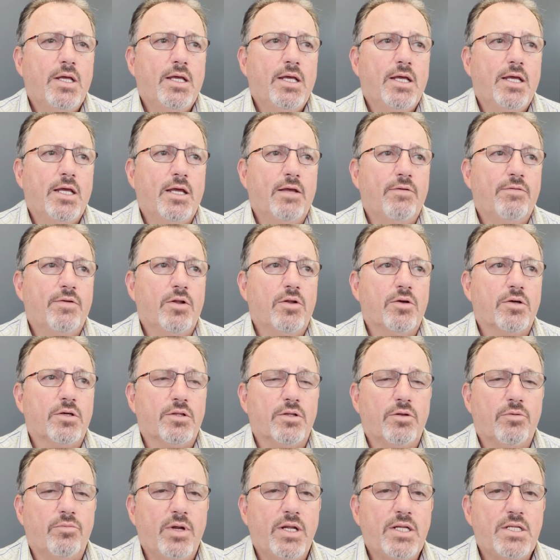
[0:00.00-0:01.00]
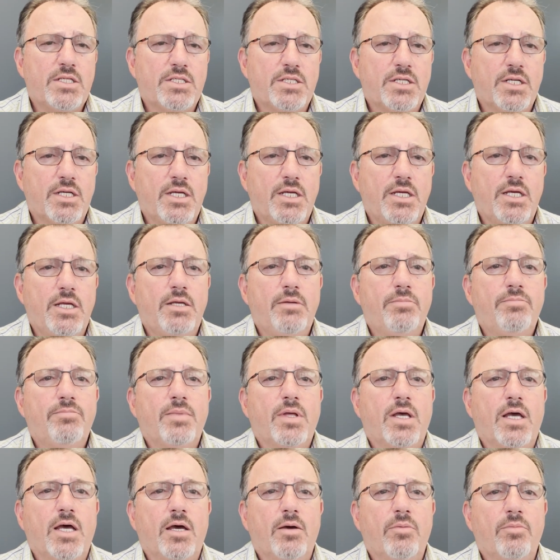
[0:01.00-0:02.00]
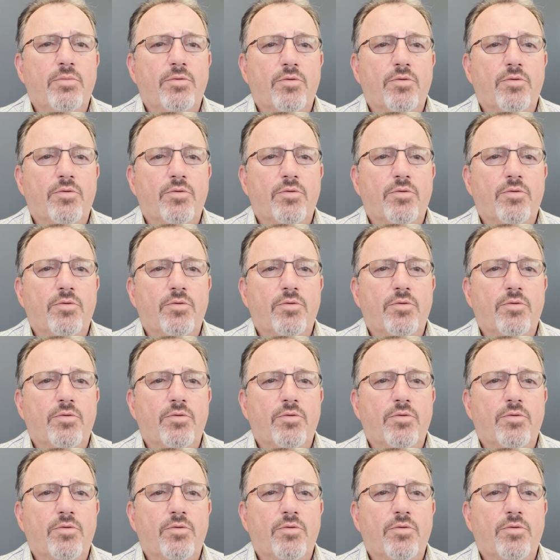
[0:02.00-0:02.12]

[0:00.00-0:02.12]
if you look at the Red Sea, um,